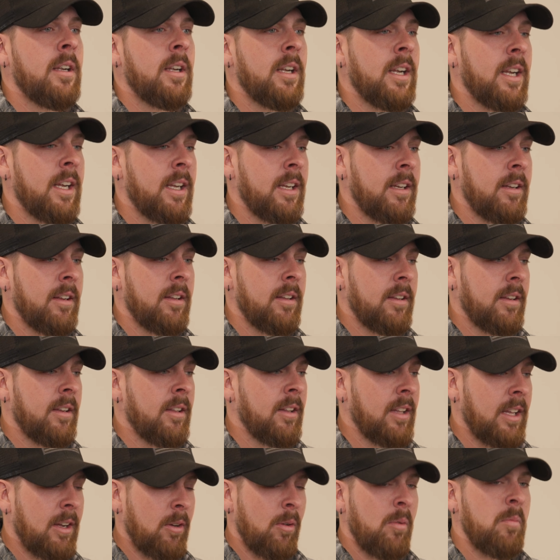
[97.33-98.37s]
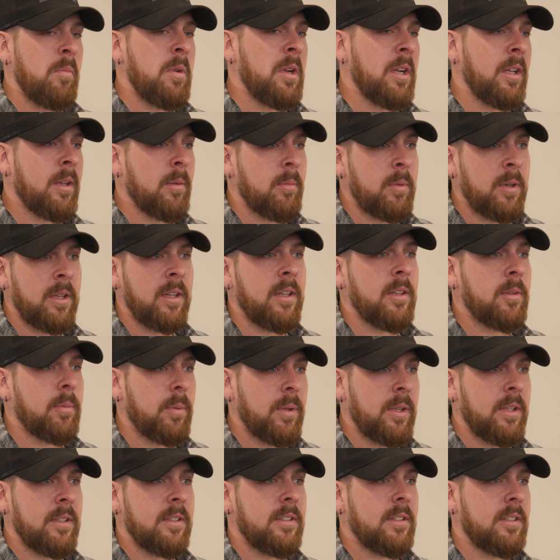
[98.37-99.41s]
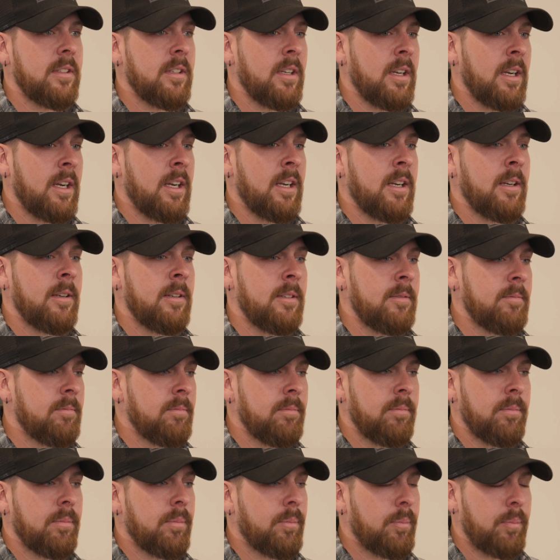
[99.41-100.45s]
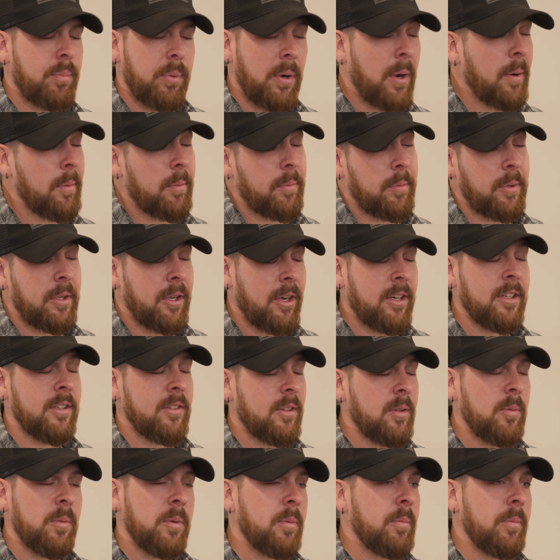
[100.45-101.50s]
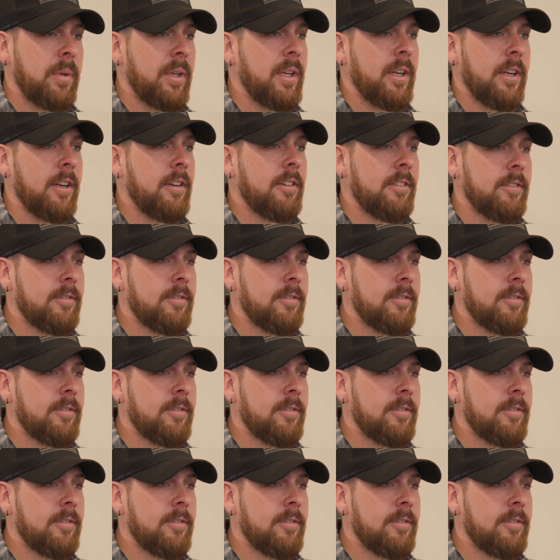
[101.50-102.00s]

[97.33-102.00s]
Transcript: and allowing me to come into this place, I probably honestly wouldn't be here.